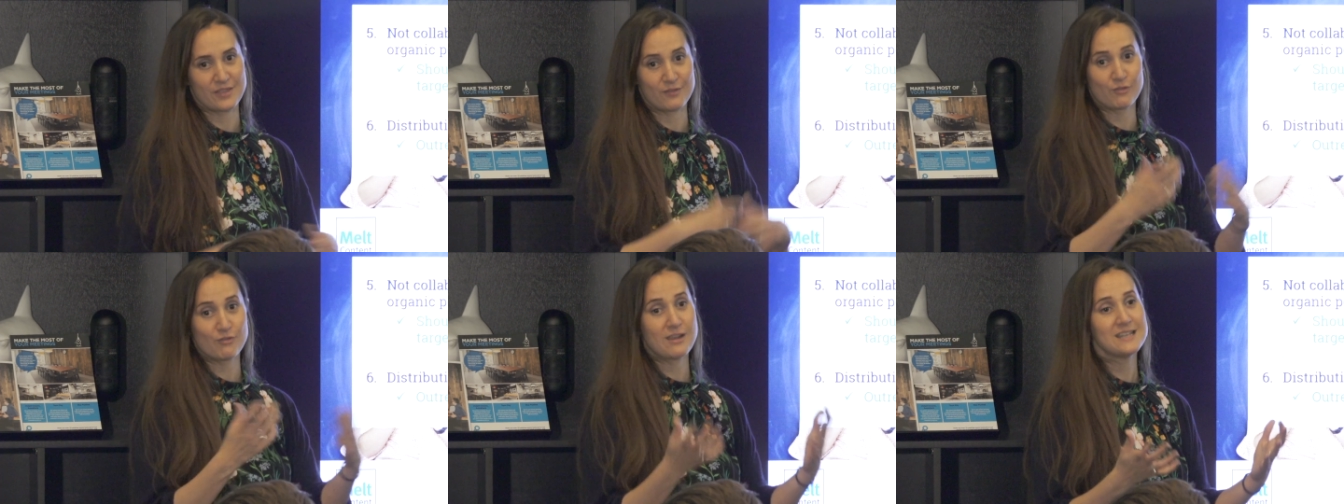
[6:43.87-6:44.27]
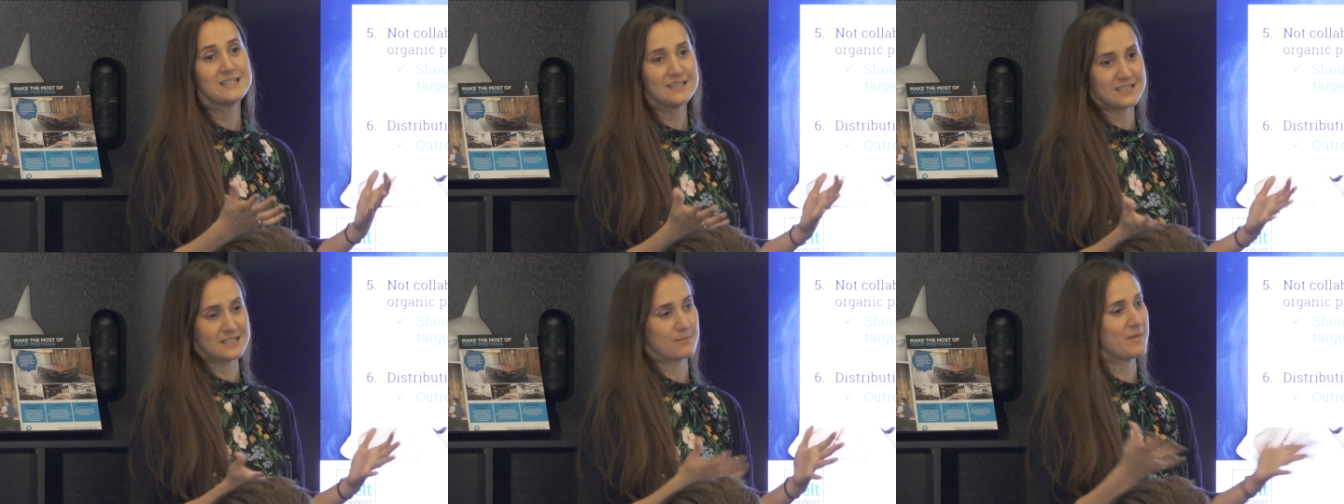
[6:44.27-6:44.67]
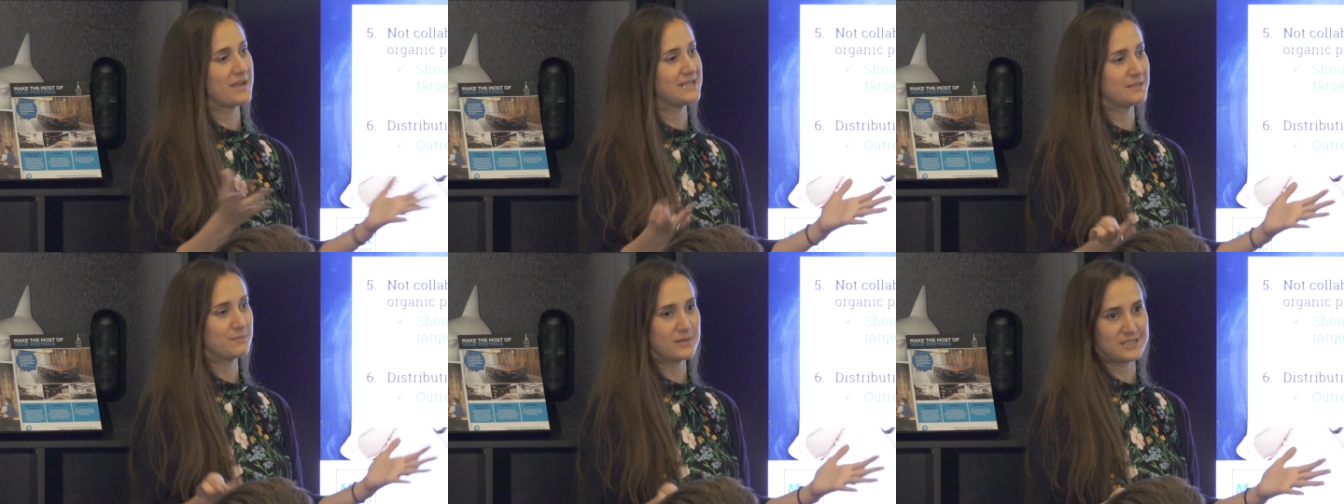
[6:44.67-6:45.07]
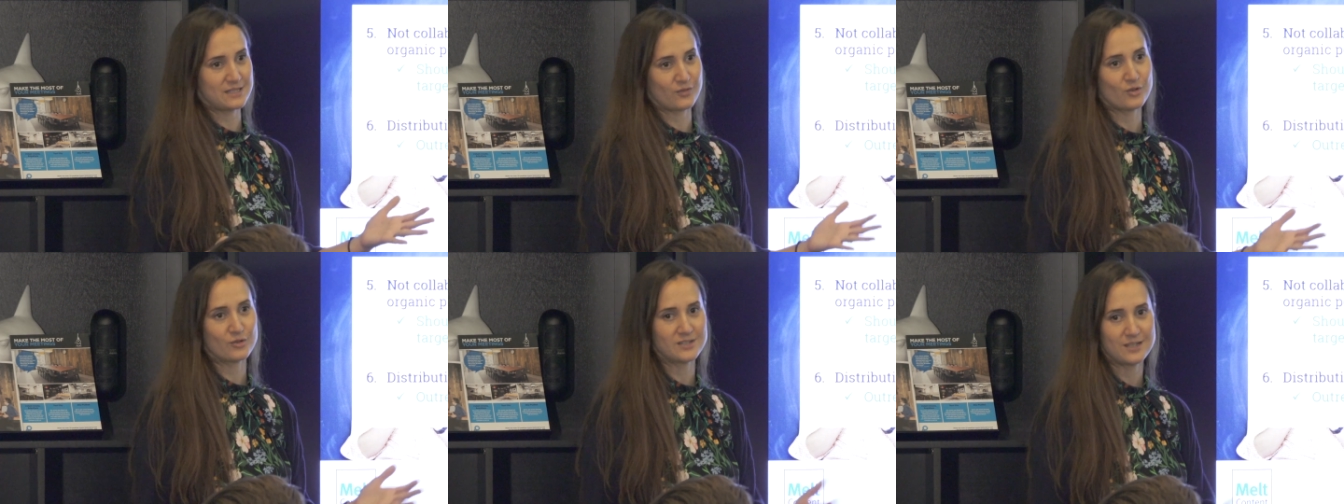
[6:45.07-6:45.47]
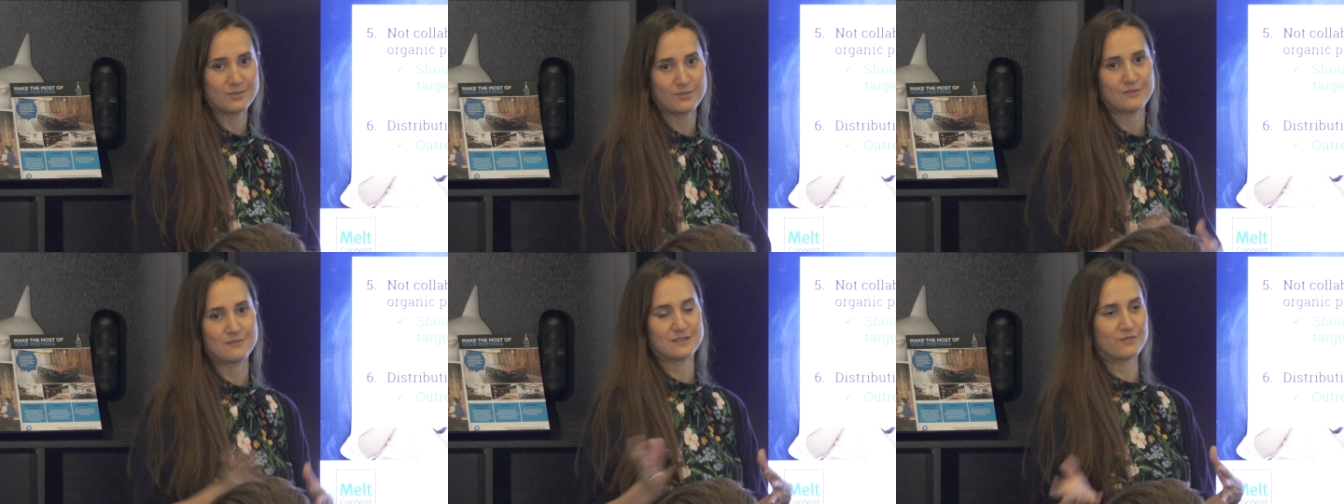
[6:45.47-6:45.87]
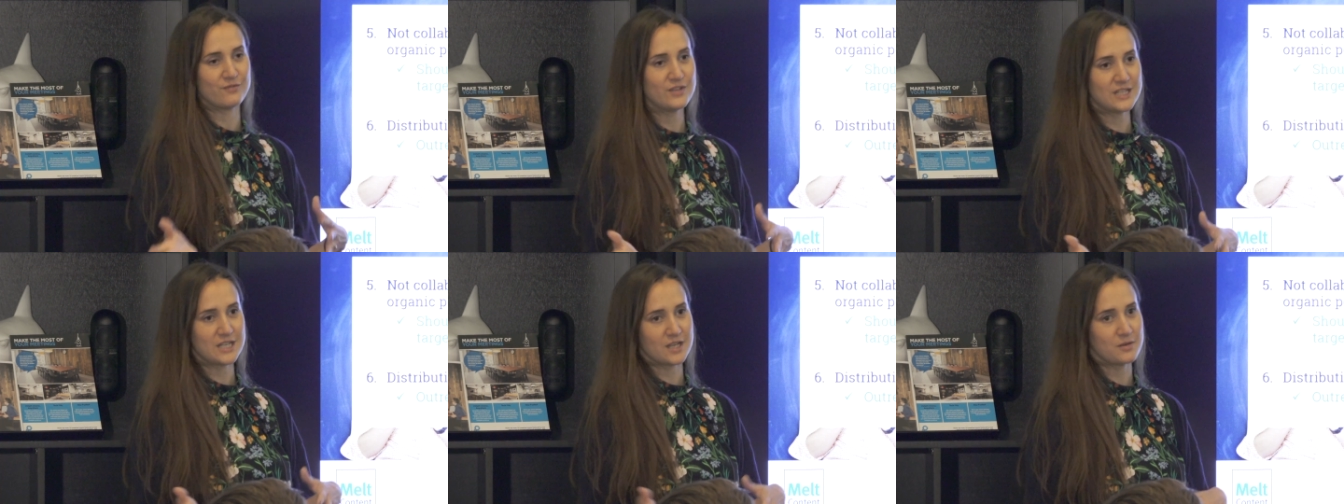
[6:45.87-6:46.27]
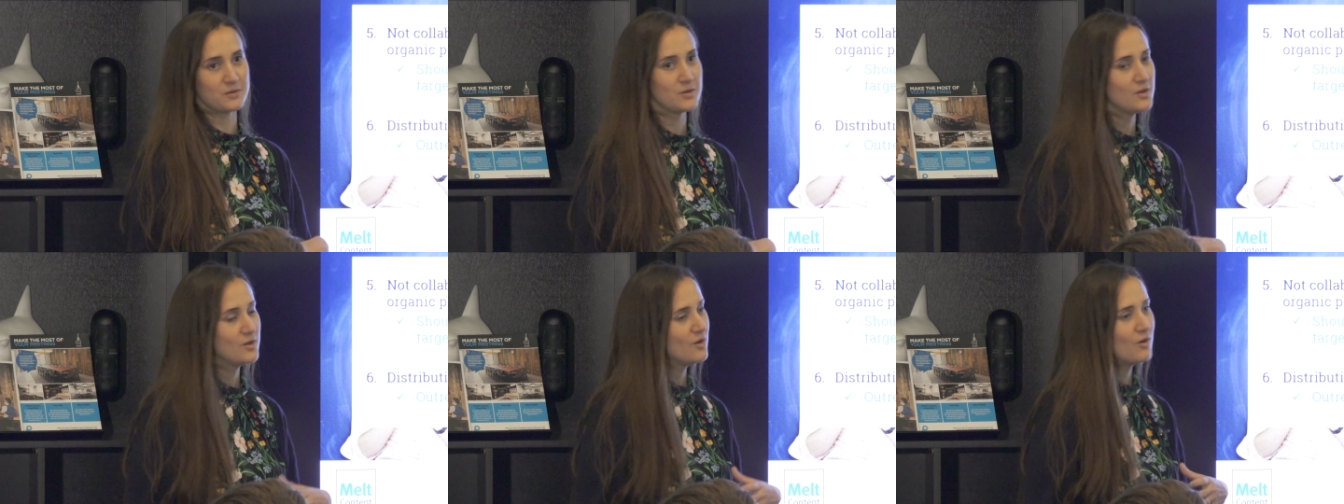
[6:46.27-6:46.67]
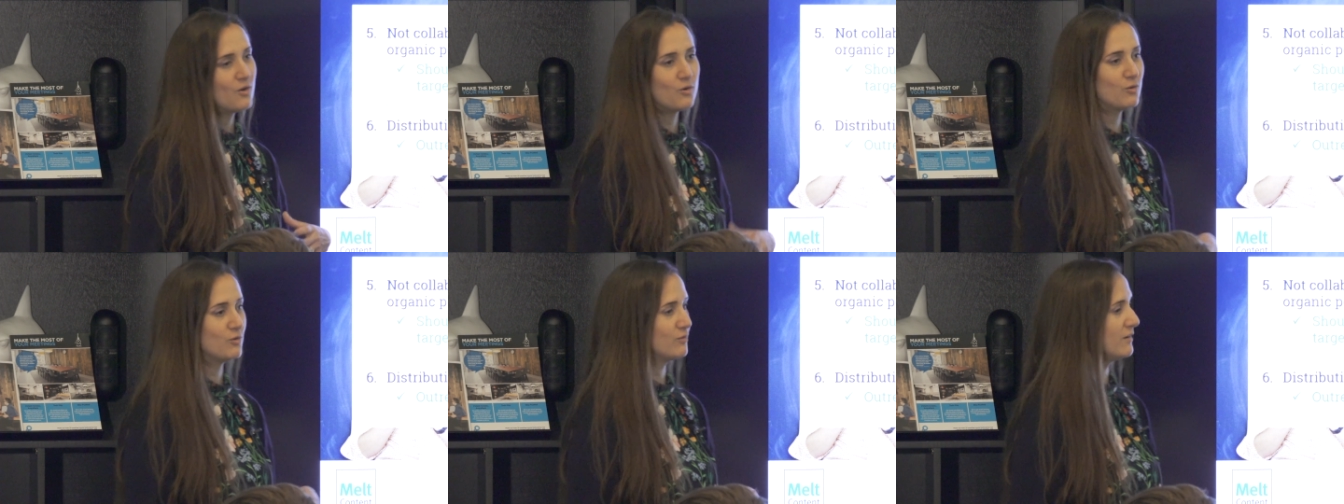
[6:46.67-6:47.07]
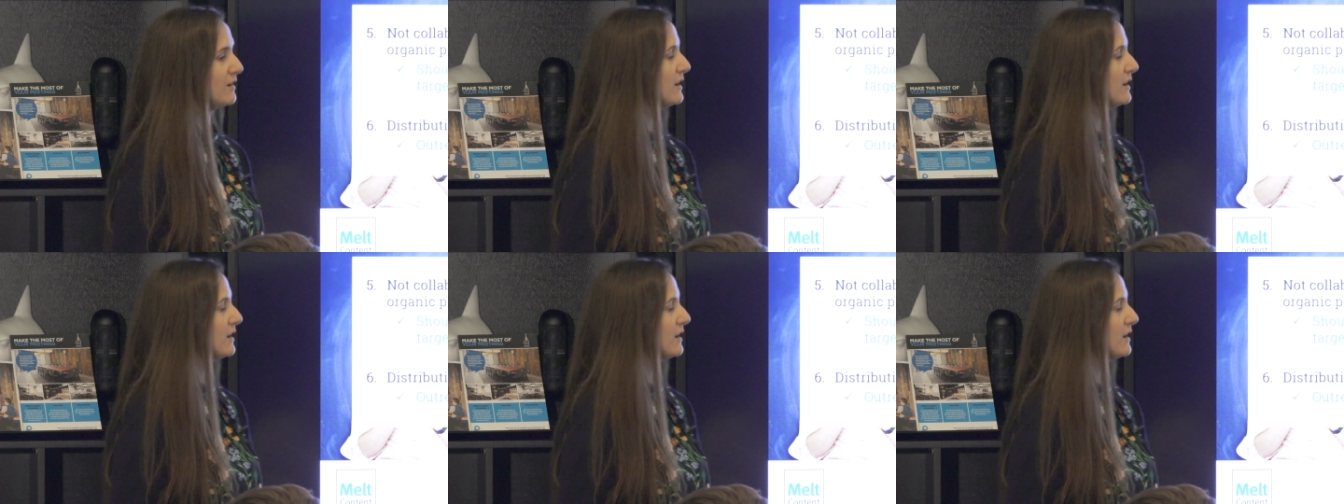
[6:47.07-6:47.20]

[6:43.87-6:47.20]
They've created this amazing piece of content, whether it's a video or